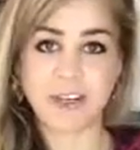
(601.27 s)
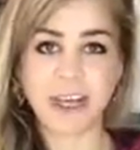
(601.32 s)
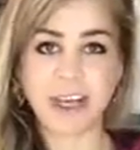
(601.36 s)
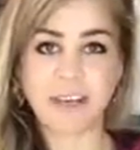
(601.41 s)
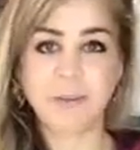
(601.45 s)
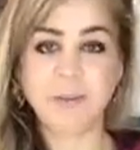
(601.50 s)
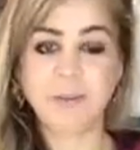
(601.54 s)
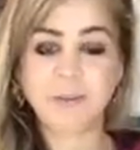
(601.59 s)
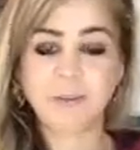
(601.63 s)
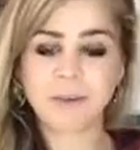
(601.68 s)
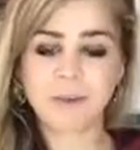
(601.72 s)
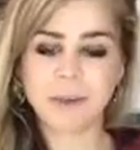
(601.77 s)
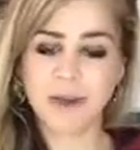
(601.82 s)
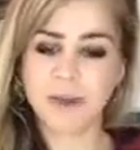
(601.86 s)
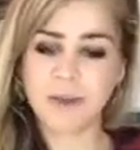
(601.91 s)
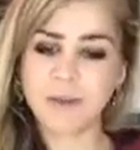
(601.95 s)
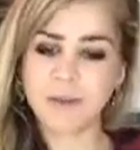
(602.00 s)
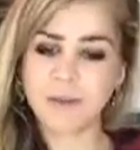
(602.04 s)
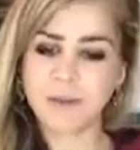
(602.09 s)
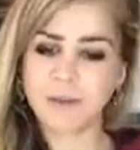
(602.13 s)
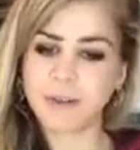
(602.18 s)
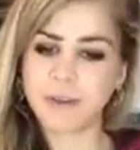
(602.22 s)
I
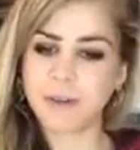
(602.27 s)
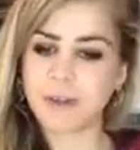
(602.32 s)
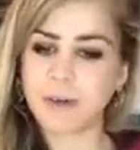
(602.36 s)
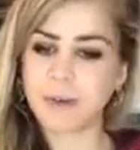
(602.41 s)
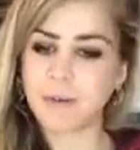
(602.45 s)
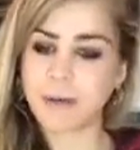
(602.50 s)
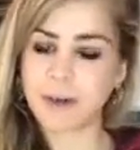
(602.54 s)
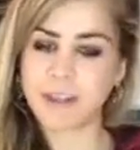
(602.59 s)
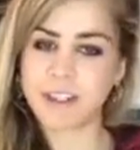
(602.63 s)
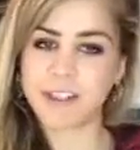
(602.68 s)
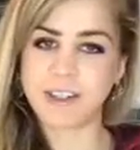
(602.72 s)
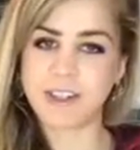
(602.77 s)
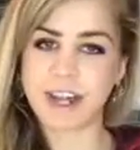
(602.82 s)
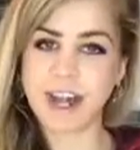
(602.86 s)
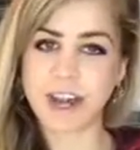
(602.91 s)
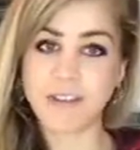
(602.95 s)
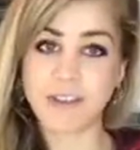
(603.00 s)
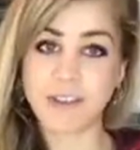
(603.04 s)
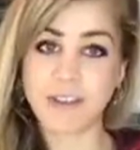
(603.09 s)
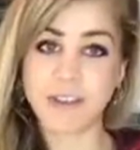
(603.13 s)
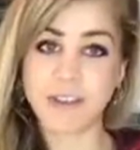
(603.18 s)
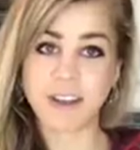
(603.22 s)
don't want you to
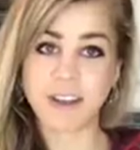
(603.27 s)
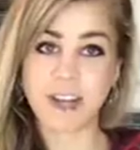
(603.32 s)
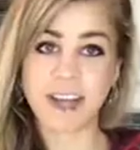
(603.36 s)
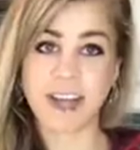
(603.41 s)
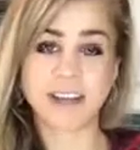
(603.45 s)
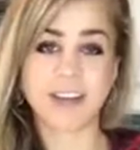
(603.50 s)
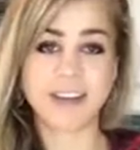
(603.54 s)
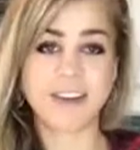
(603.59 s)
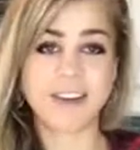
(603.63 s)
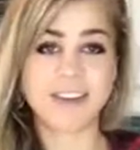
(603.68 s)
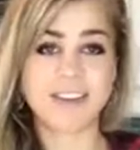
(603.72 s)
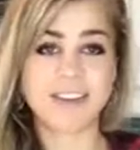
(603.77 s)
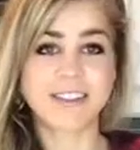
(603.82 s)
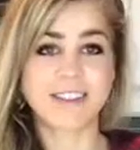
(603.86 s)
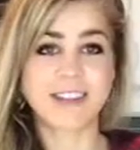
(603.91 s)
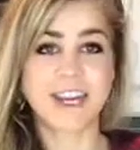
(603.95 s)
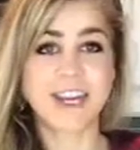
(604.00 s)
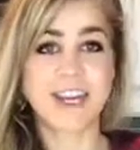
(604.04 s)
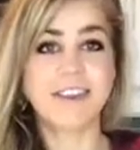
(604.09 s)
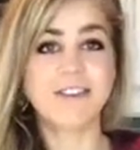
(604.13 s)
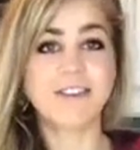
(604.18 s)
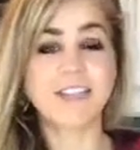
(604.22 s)
ever like you're a
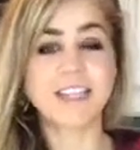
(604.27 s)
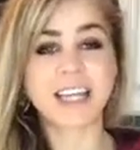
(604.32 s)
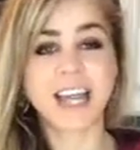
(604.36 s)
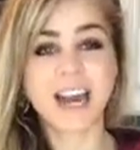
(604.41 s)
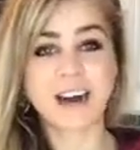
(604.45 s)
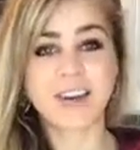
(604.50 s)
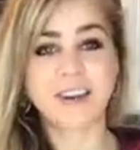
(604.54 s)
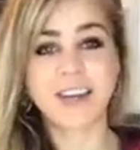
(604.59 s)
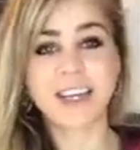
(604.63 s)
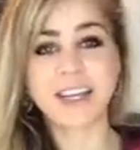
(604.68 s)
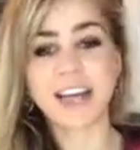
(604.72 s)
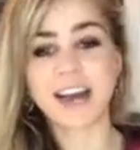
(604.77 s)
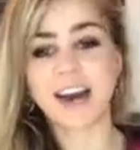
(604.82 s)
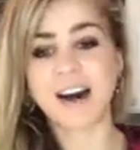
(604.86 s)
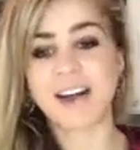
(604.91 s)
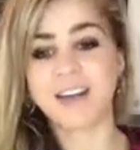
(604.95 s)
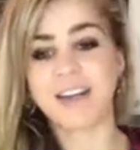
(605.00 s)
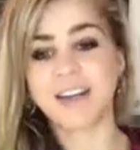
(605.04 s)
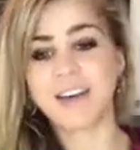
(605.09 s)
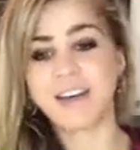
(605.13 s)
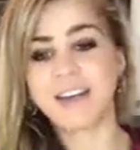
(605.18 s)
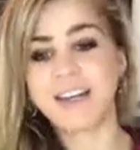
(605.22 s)
slave to counting
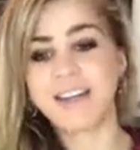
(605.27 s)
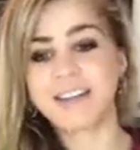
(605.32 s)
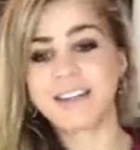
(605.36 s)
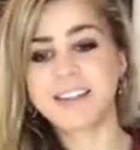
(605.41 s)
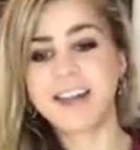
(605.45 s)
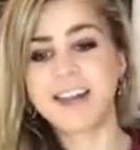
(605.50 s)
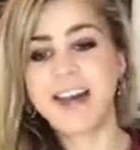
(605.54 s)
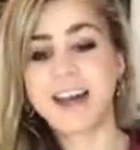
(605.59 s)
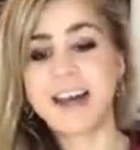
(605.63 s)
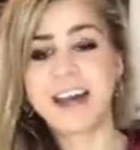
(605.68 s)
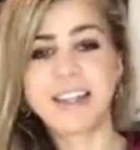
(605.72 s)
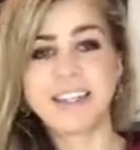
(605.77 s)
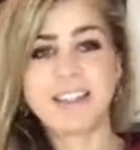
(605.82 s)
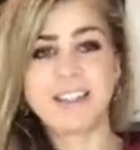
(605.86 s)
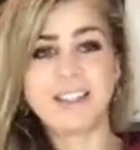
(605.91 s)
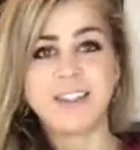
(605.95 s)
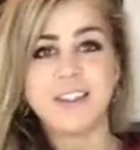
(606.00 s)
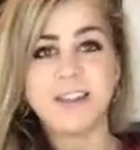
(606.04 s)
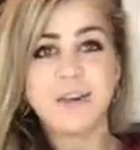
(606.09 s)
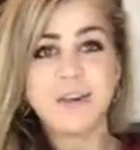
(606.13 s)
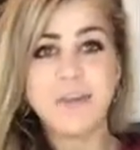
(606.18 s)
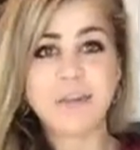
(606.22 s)
calories,
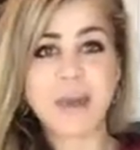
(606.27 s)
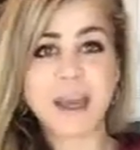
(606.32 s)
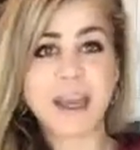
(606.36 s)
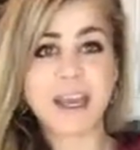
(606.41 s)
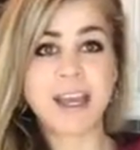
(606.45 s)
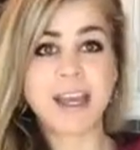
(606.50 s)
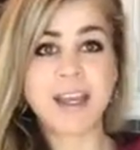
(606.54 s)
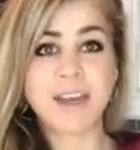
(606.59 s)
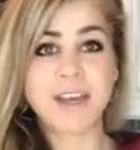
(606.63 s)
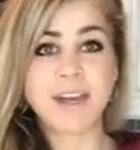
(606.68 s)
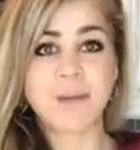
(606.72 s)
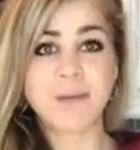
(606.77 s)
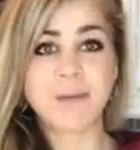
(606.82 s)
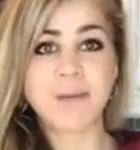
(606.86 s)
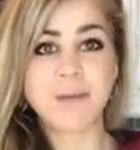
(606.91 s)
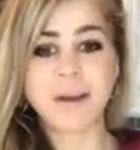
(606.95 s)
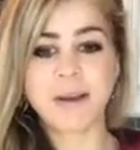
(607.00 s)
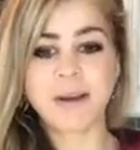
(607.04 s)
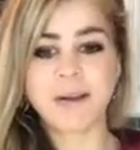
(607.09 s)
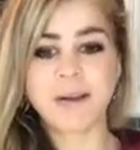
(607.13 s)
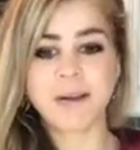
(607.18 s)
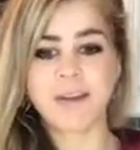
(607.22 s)
to making your
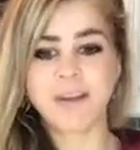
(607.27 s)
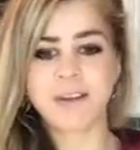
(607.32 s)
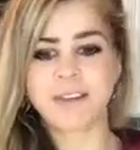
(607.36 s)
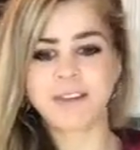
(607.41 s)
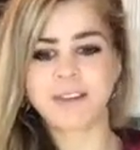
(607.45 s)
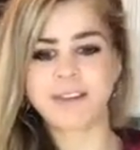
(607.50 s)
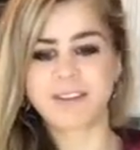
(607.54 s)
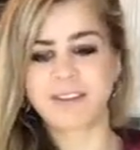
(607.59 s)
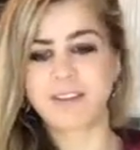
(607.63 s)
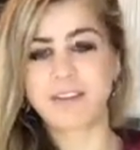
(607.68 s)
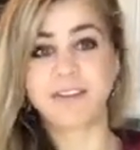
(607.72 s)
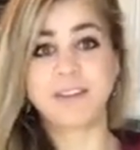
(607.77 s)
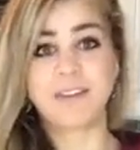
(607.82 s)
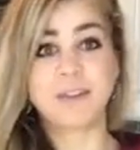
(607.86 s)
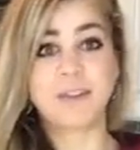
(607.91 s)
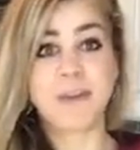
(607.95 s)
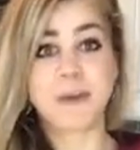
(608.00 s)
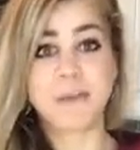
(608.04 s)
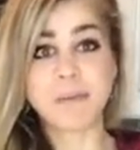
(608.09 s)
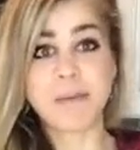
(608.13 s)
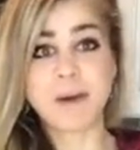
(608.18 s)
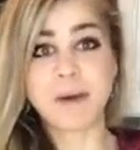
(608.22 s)
meals,
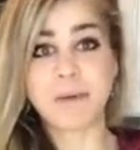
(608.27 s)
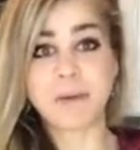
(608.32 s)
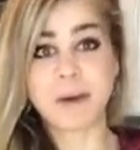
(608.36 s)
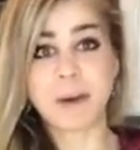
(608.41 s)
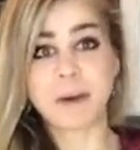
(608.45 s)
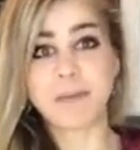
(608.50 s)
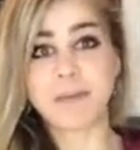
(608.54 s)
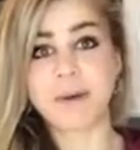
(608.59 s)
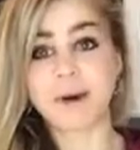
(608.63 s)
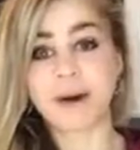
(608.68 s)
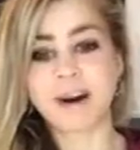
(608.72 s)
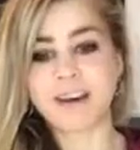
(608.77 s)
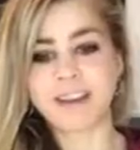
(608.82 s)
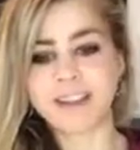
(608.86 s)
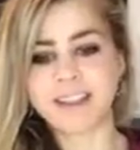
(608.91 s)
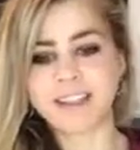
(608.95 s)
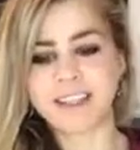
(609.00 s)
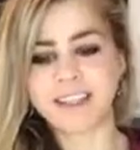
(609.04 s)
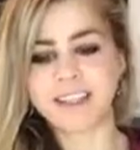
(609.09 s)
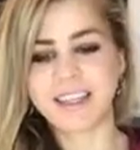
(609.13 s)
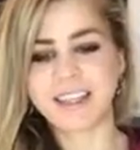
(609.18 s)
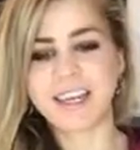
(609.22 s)
doing meal prep
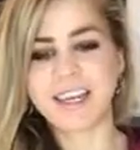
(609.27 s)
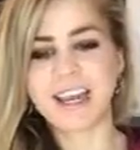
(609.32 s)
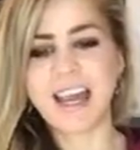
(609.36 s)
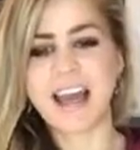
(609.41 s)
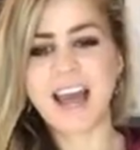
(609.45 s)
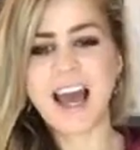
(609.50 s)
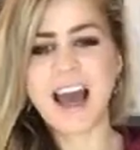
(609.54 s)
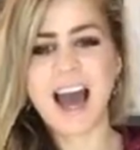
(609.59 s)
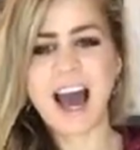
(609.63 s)
constantly.